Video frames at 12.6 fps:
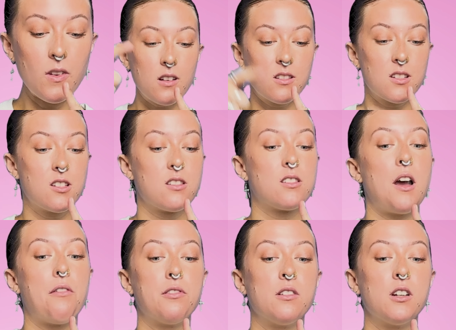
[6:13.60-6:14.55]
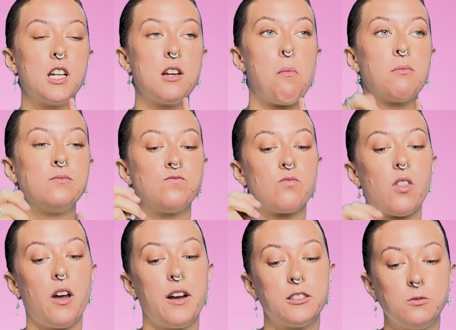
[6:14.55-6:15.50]
This is definitely
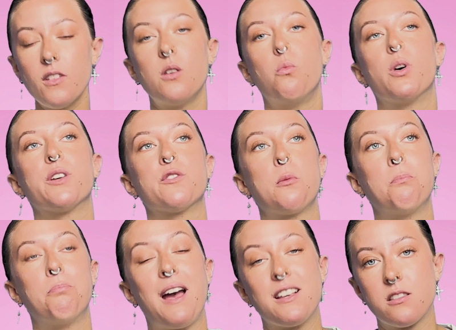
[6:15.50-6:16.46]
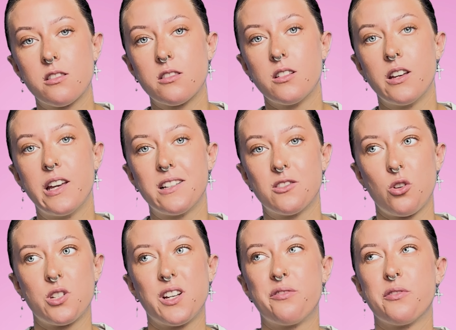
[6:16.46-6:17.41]
like one of the best
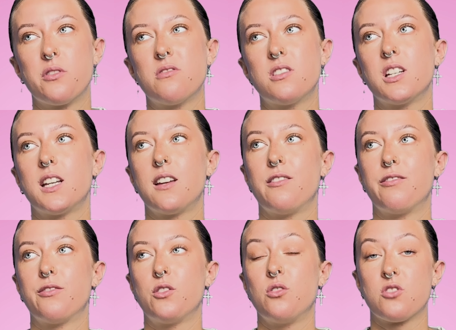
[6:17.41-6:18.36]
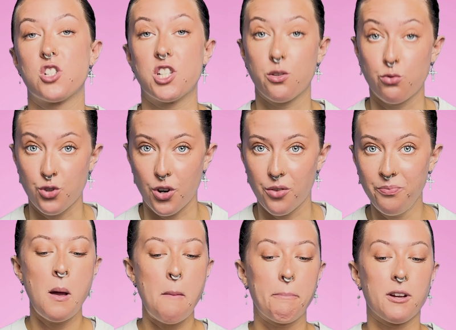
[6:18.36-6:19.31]
exotic fruits to give your children,
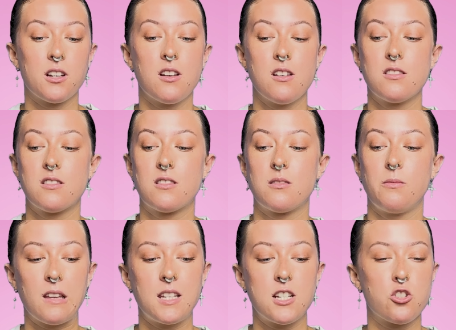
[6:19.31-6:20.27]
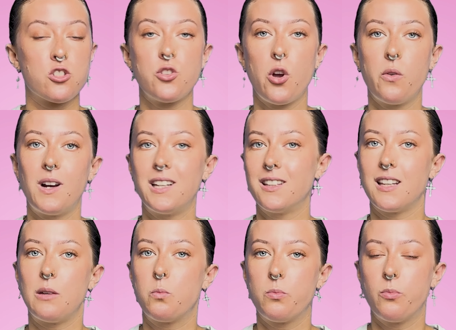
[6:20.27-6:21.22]
because there's just no way that
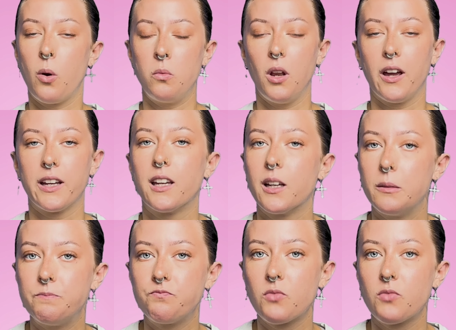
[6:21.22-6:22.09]
they won't like it.